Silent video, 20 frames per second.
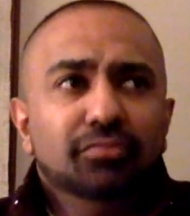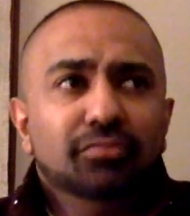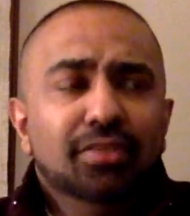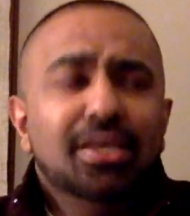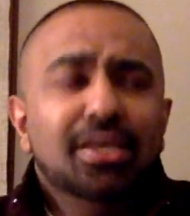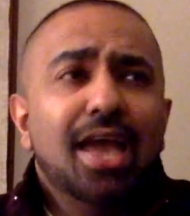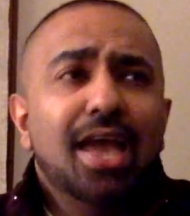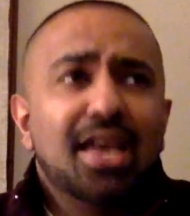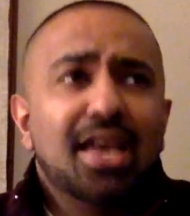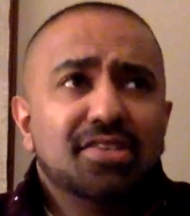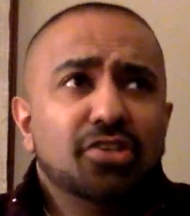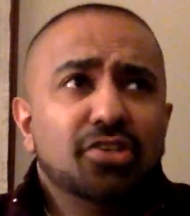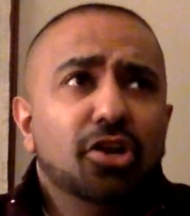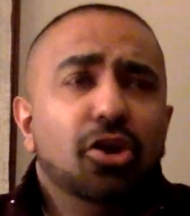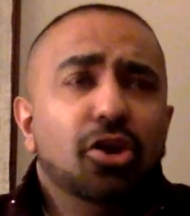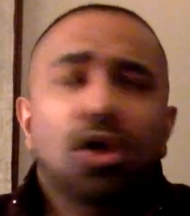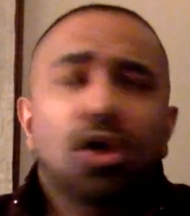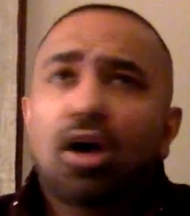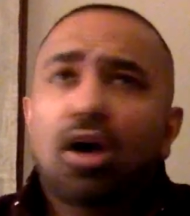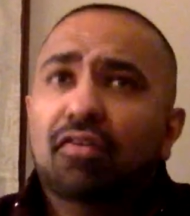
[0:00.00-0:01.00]
yeah, I
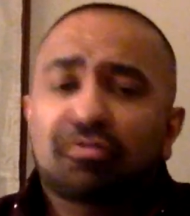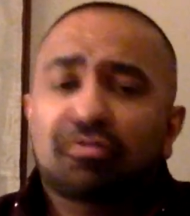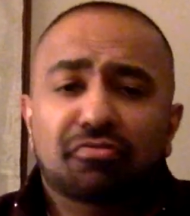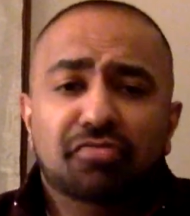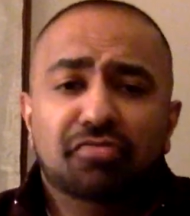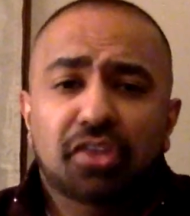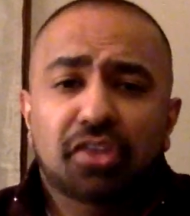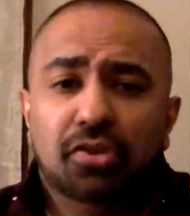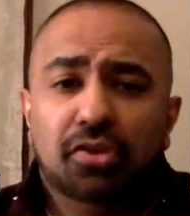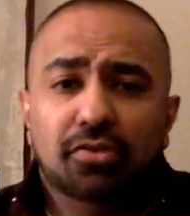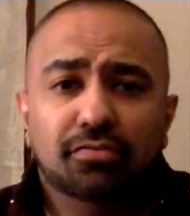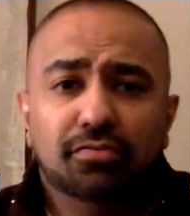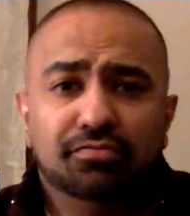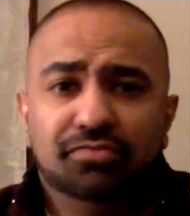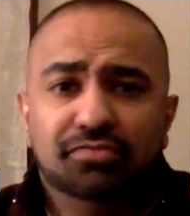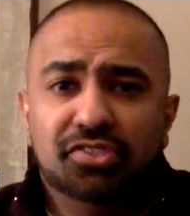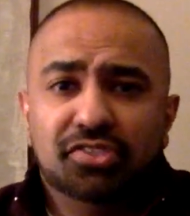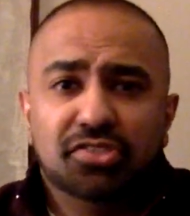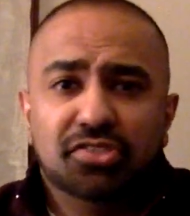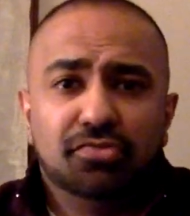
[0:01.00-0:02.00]
started off,
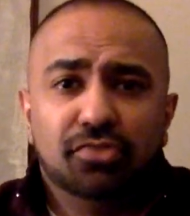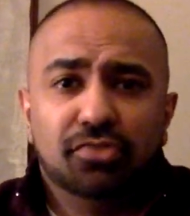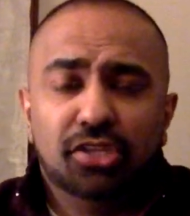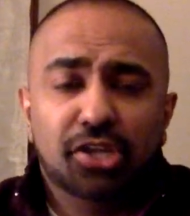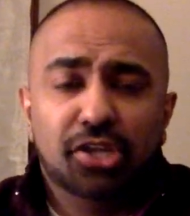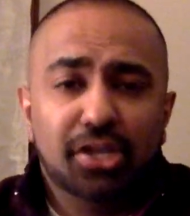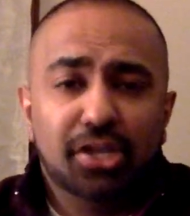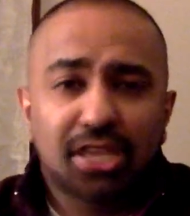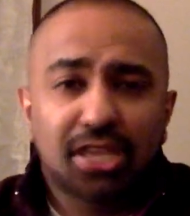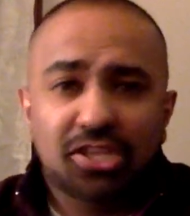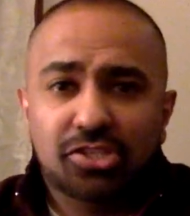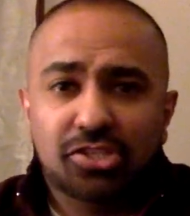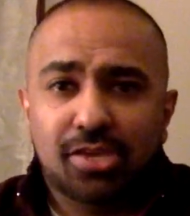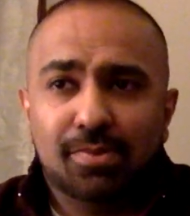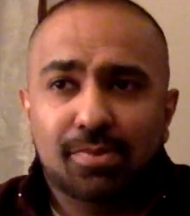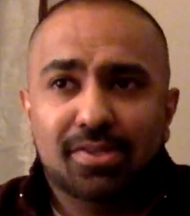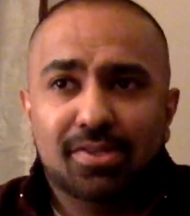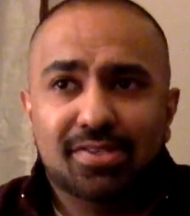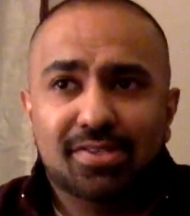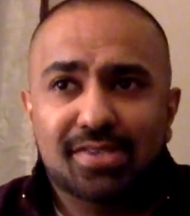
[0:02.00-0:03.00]
just learning
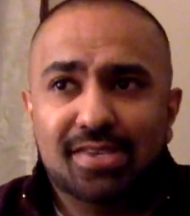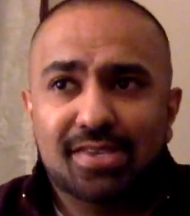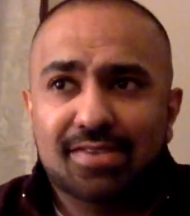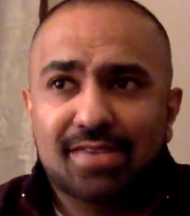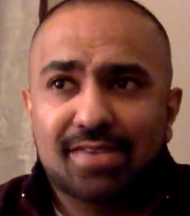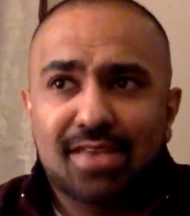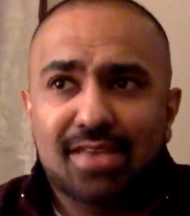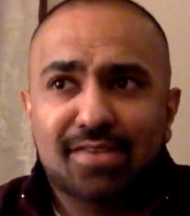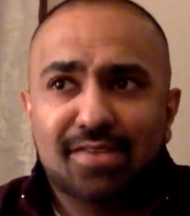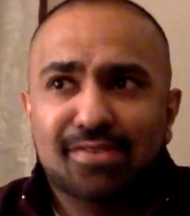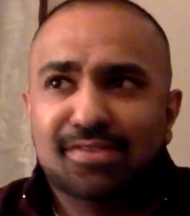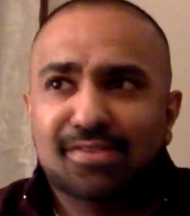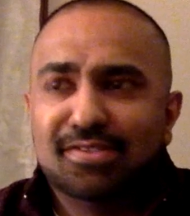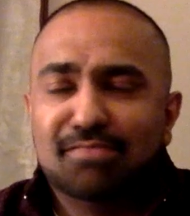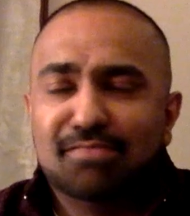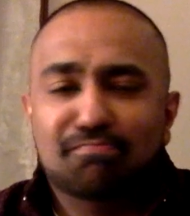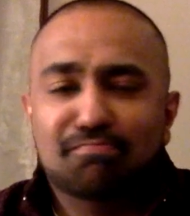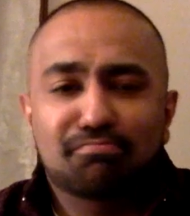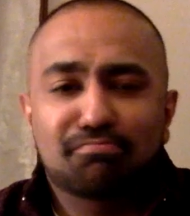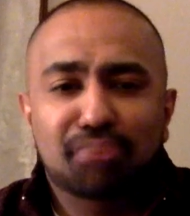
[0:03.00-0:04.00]
HTML, CSS,
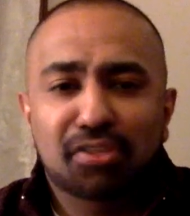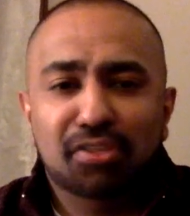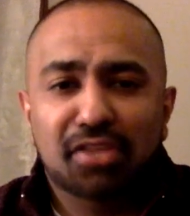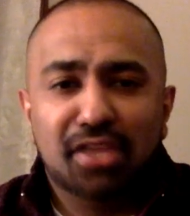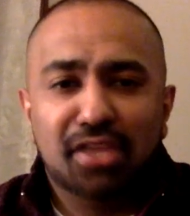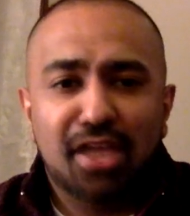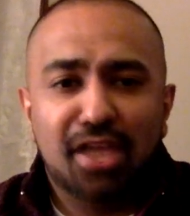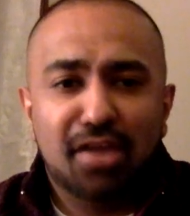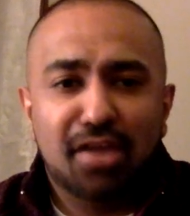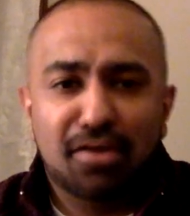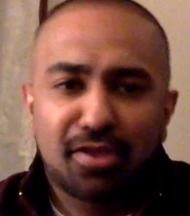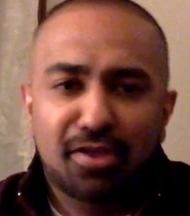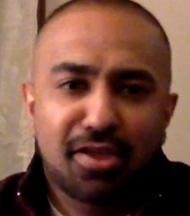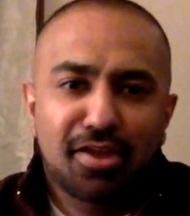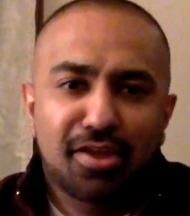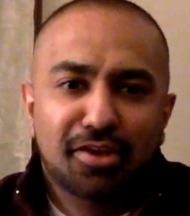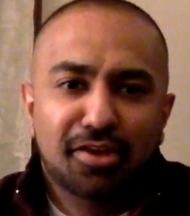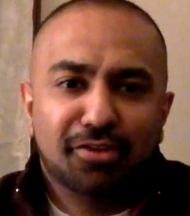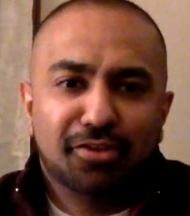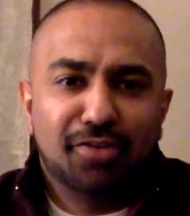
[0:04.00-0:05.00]
just building out
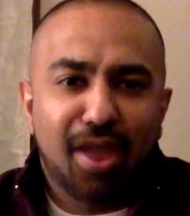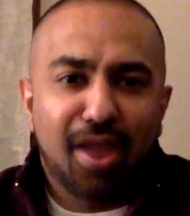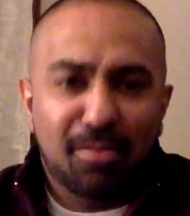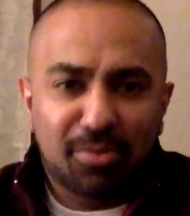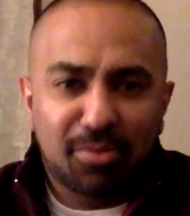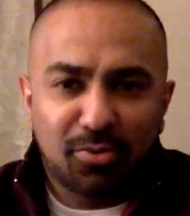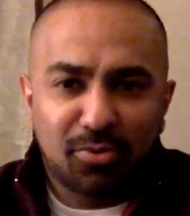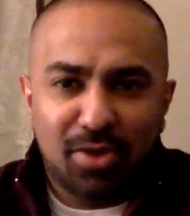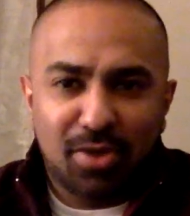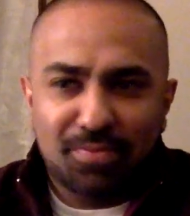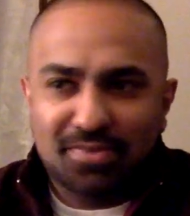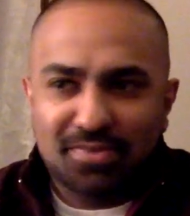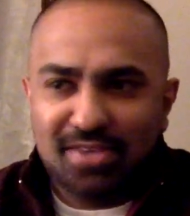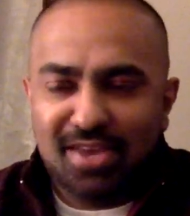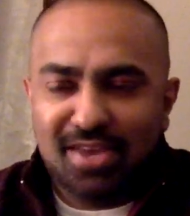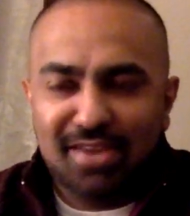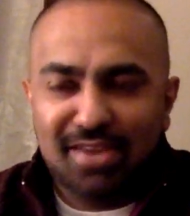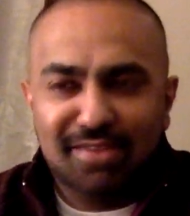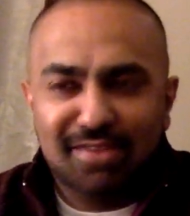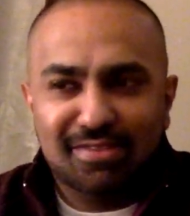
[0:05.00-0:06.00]
crappy
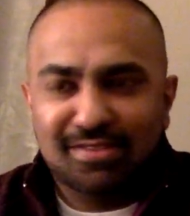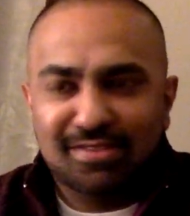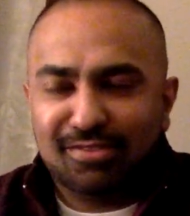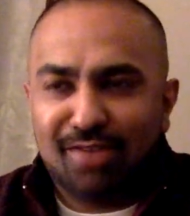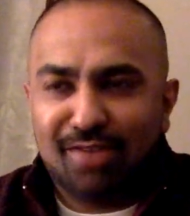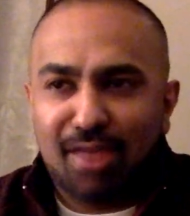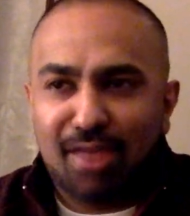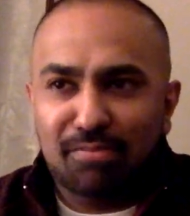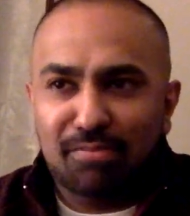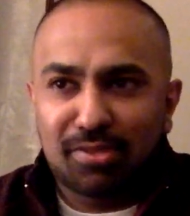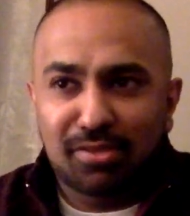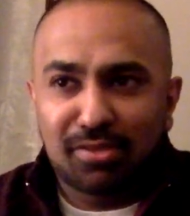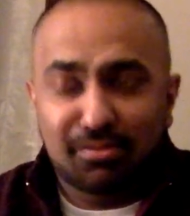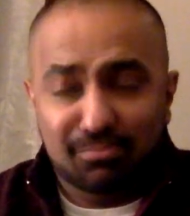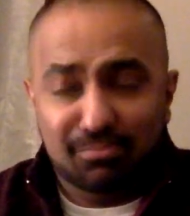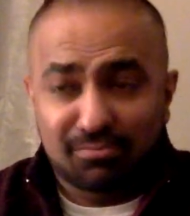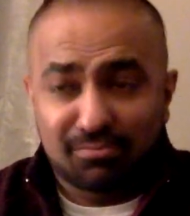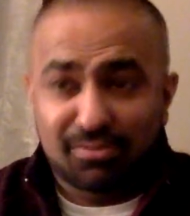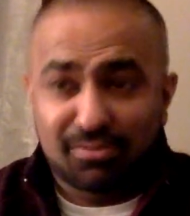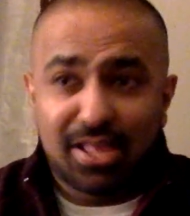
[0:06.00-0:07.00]
websites, crappy
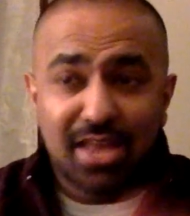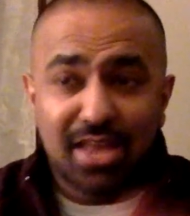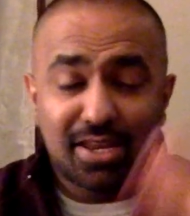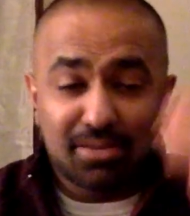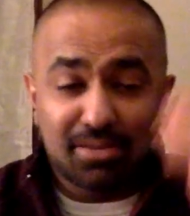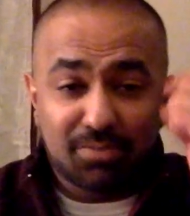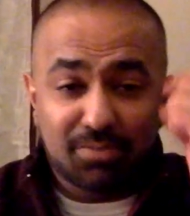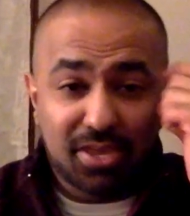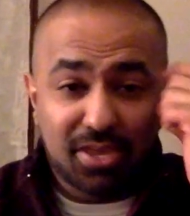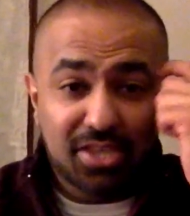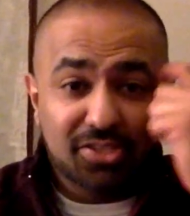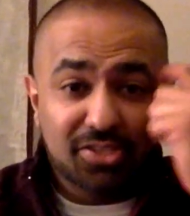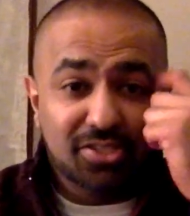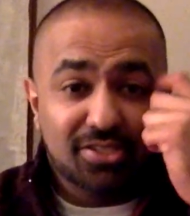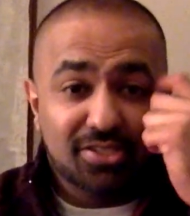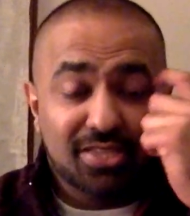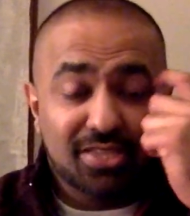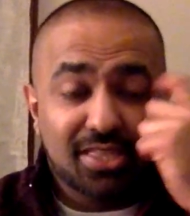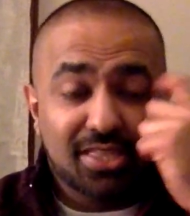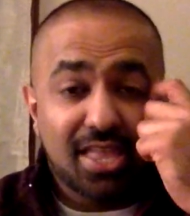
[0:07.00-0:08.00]
landing
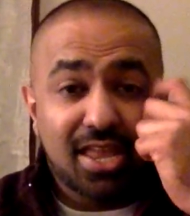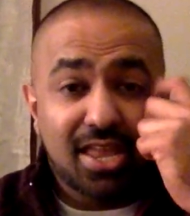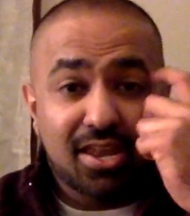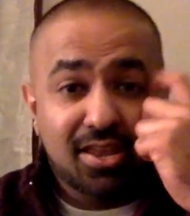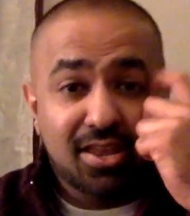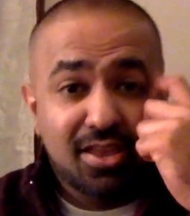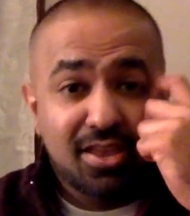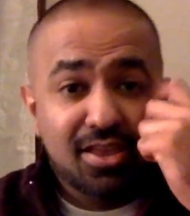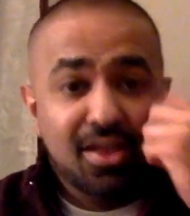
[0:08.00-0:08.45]
pages, and then,